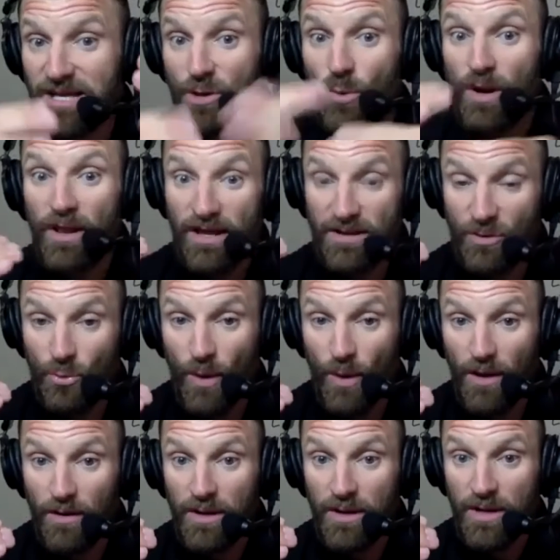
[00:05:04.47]
What did I do well?
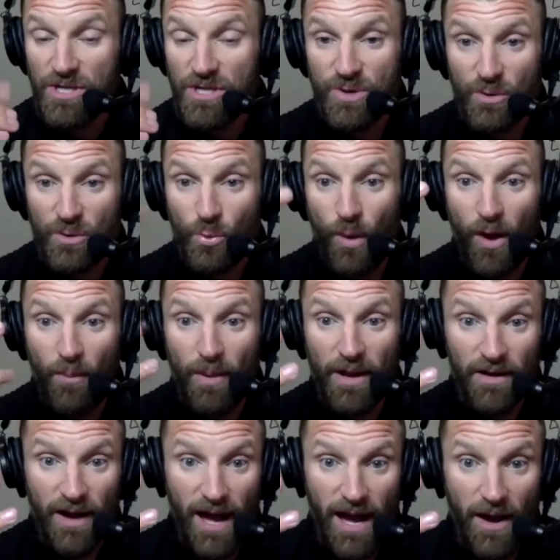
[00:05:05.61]
So either well, better,
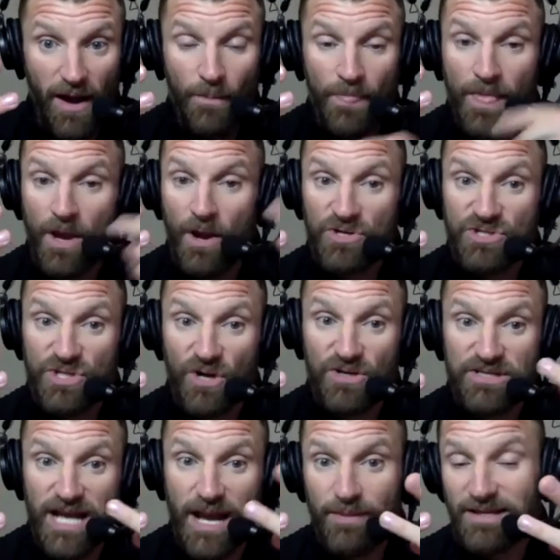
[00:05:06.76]
how, or start,
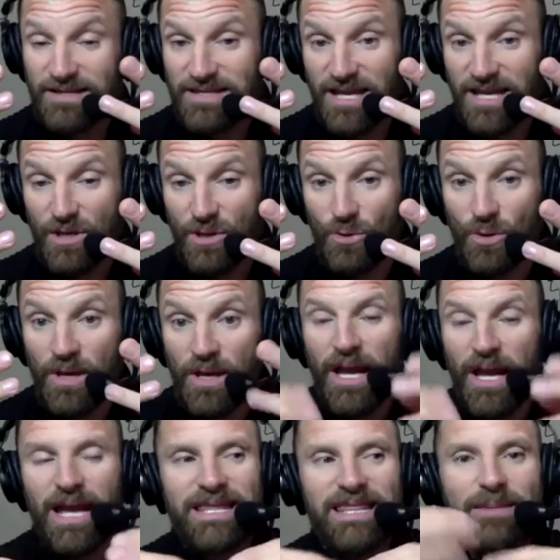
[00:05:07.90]
stop, continue.
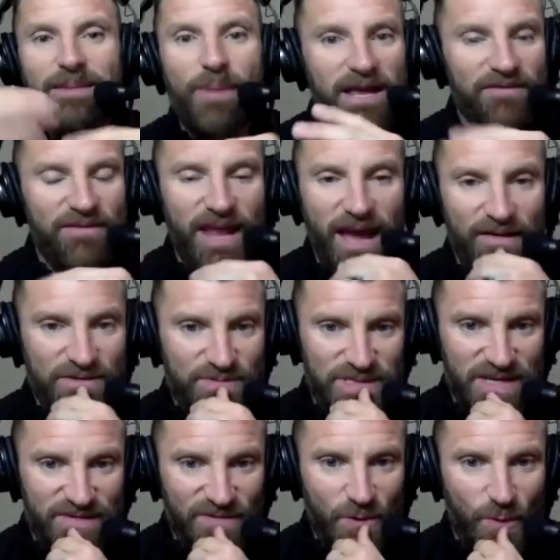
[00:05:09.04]
And then they might even have
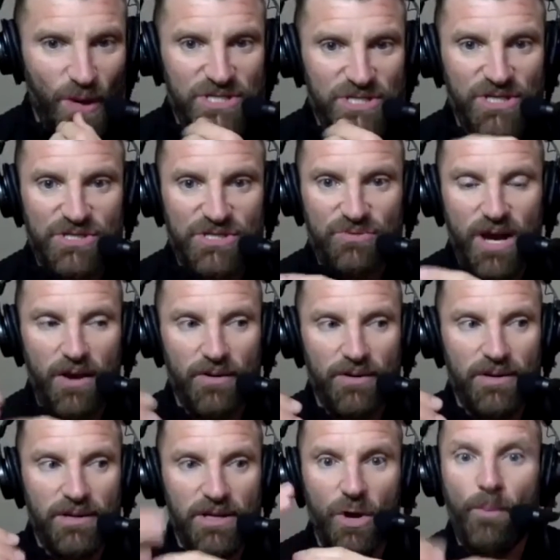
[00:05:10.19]
specific questions around,
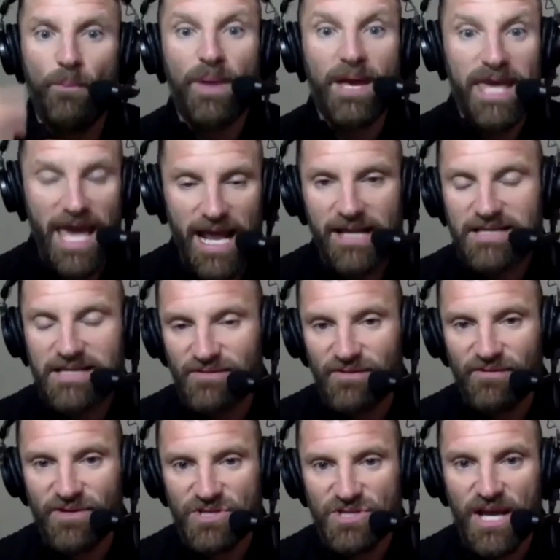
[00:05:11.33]
mechanics of
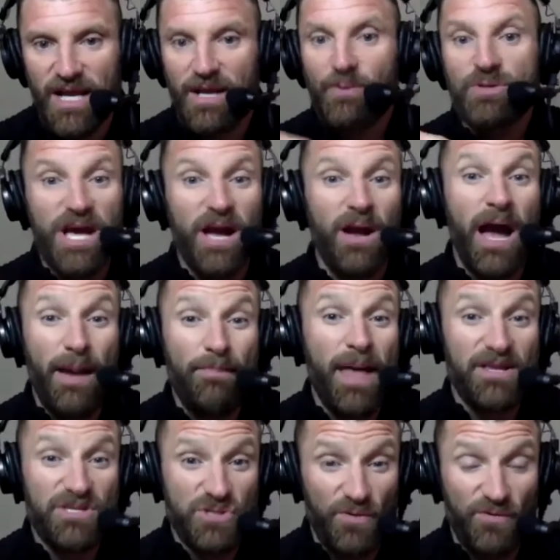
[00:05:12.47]
officiating, which I'm
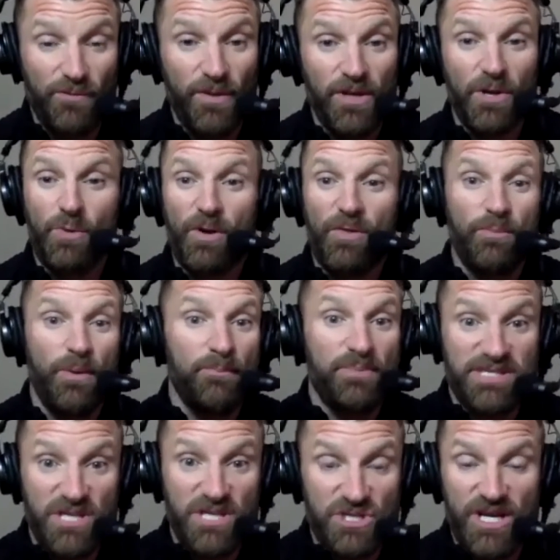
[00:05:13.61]
not so familiar with, but
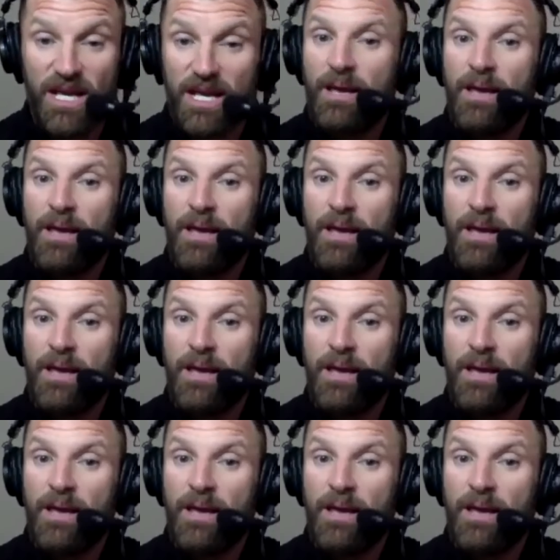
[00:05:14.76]
positioning,